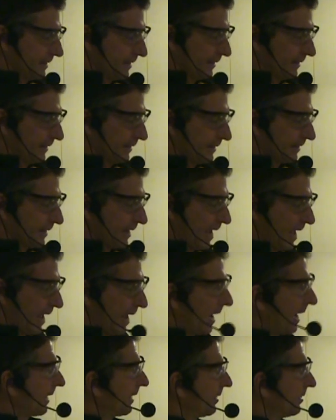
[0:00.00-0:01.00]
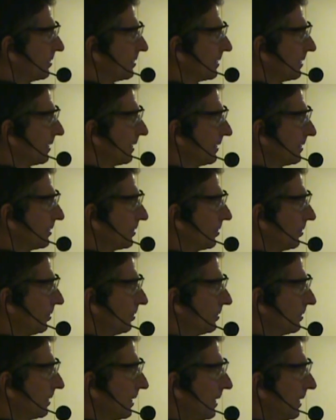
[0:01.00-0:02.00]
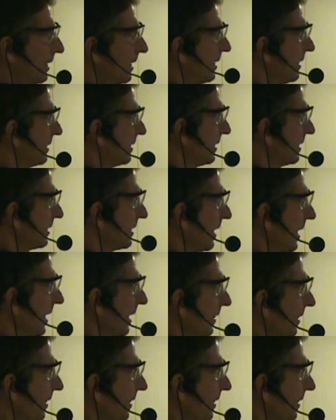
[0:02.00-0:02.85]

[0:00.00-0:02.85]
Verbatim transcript: did this cut. I used this tool just like